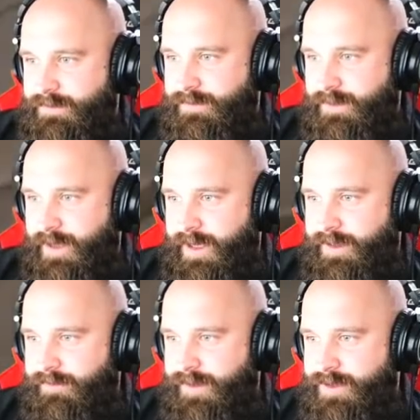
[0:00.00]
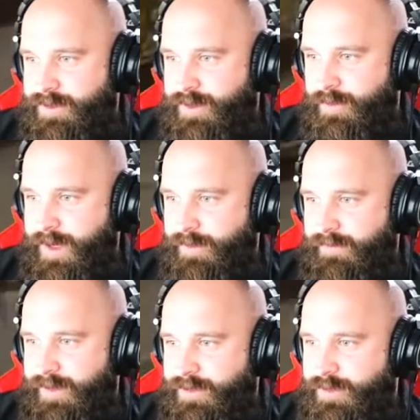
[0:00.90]
All right. Vehicle in your
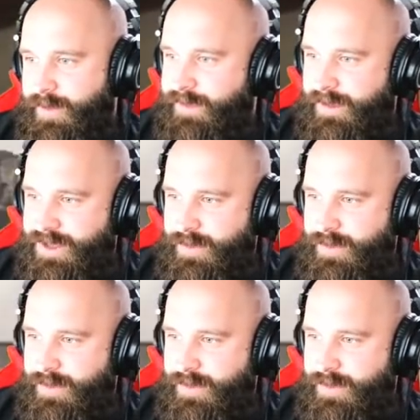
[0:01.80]
way. Vehicle in your way. Watch out.